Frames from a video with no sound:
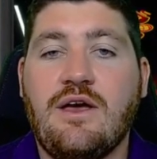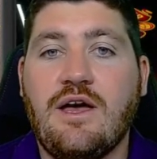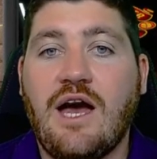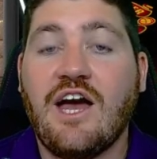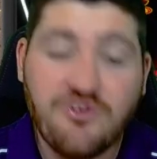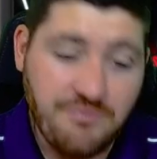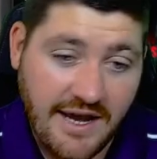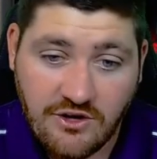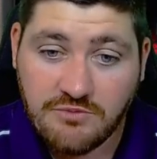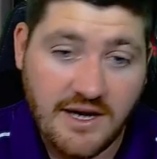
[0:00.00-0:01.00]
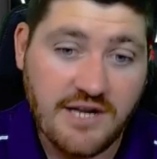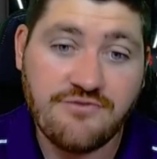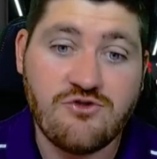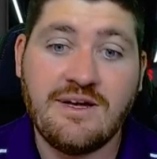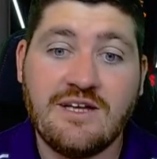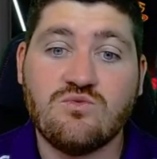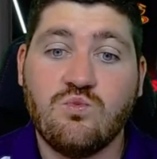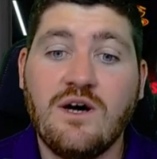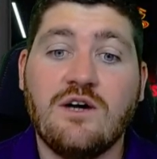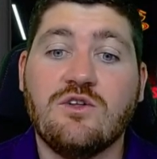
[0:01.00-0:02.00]
and you pay good money for him as
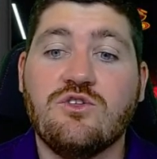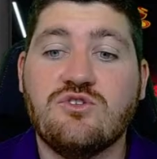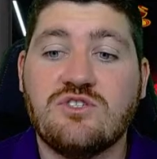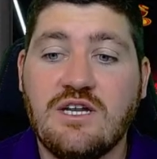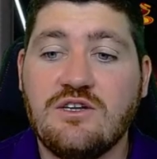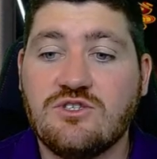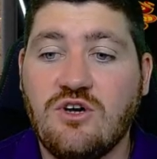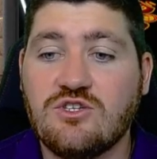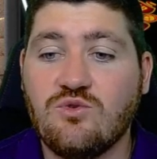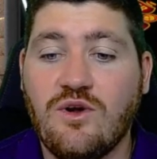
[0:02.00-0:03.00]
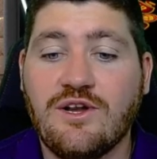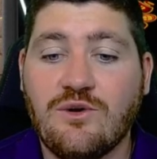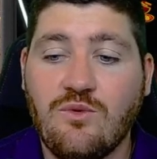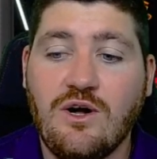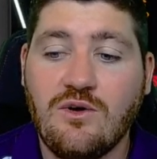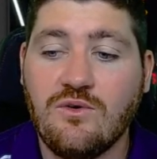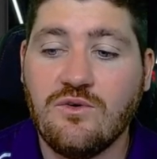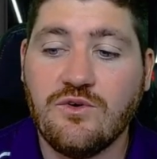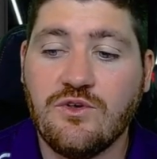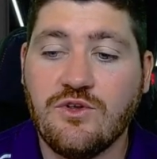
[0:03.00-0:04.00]
well, you suddenly start to wonder, well,
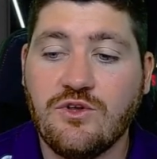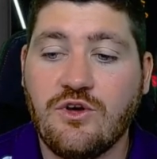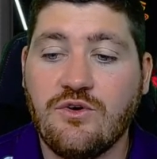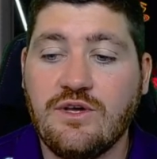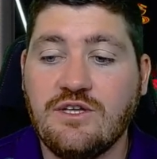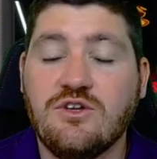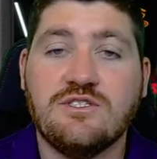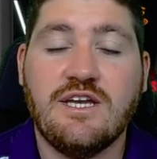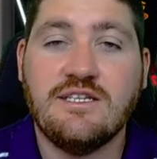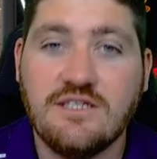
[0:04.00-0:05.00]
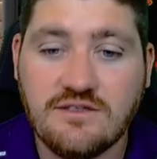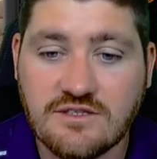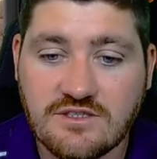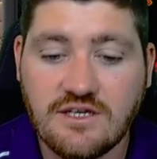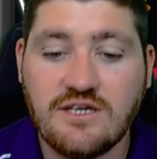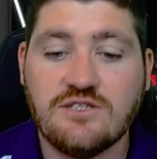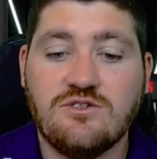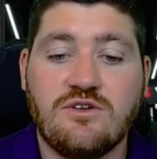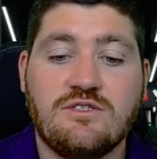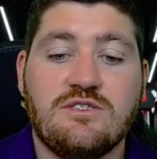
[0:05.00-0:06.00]
he turns 18 this year. He's
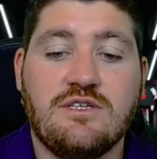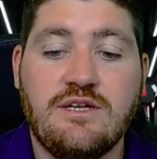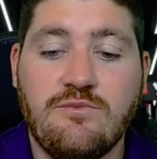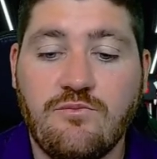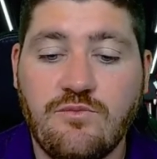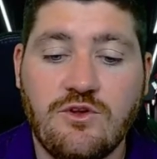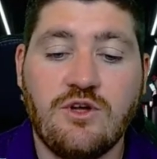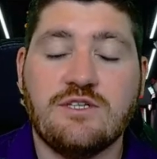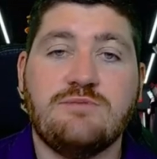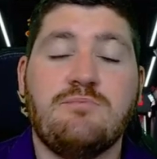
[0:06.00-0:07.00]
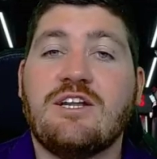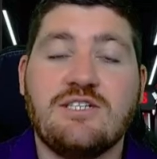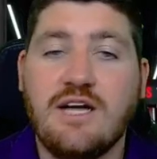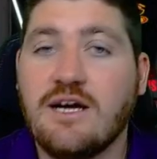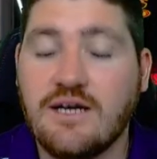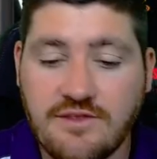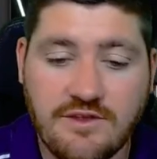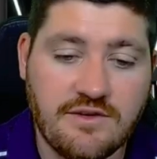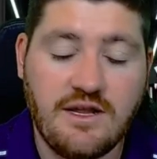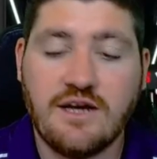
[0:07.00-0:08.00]
not, he's much younger
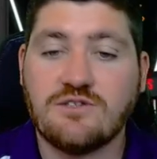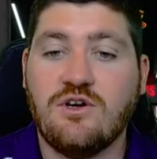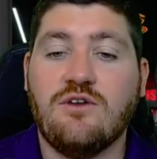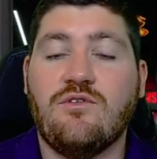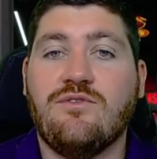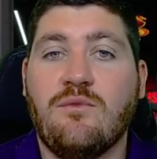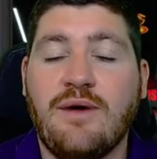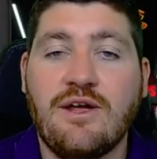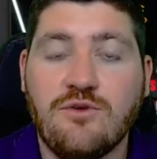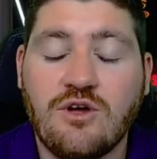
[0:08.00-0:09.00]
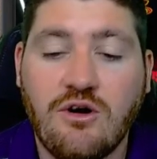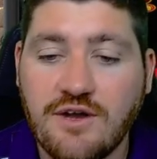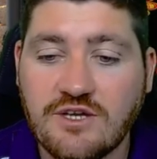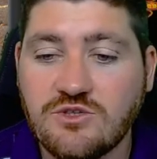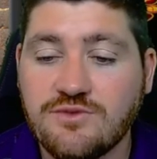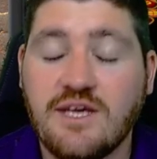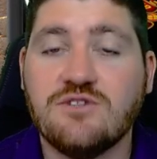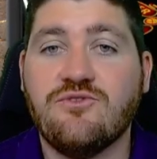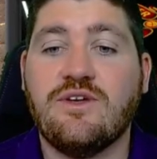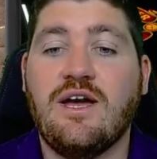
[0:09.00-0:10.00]
than the likes of a Man Utd when they
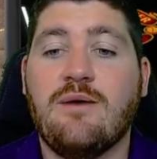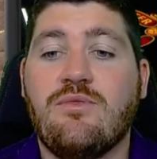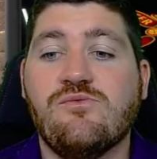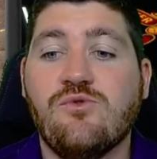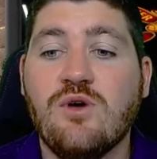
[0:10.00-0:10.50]
sort of came through.